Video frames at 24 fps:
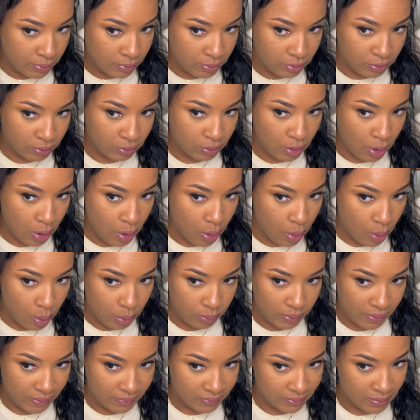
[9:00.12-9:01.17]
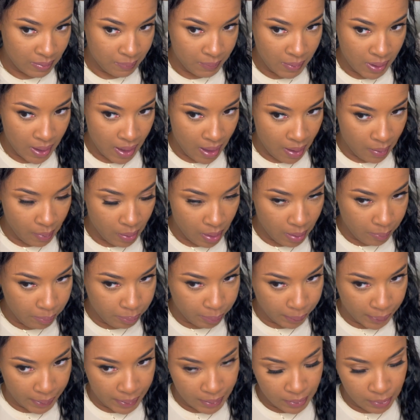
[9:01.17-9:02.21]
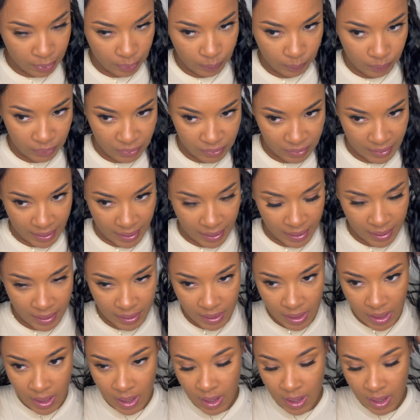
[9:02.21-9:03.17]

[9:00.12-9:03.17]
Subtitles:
so they sent me out a brand new set.